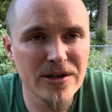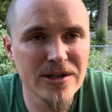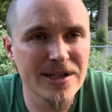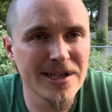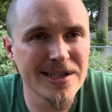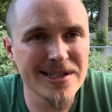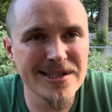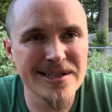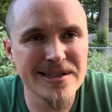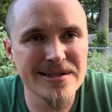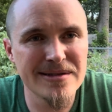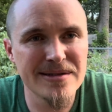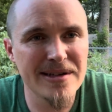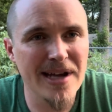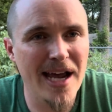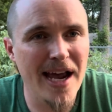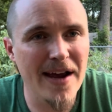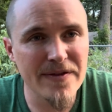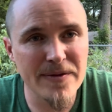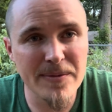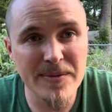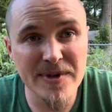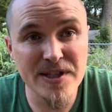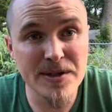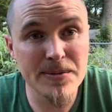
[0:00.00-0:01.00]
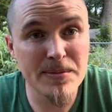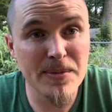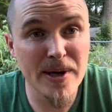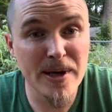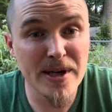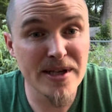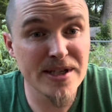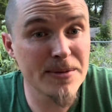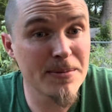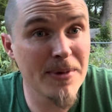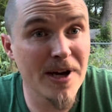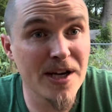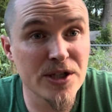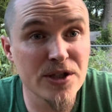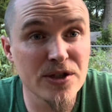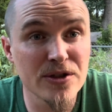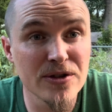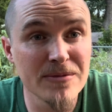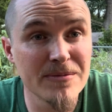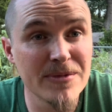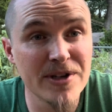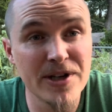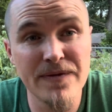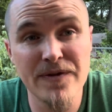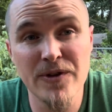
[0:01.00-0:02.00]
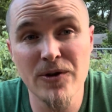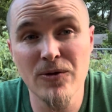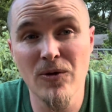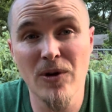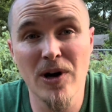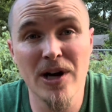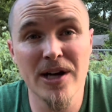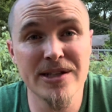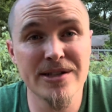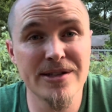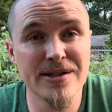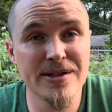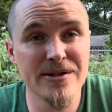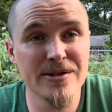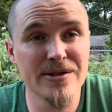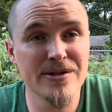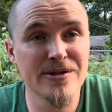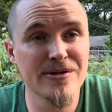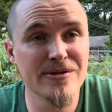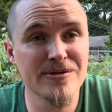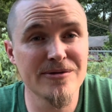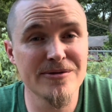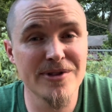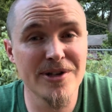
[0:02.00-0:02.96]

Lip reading: It doesn't have to be special, but if you want to,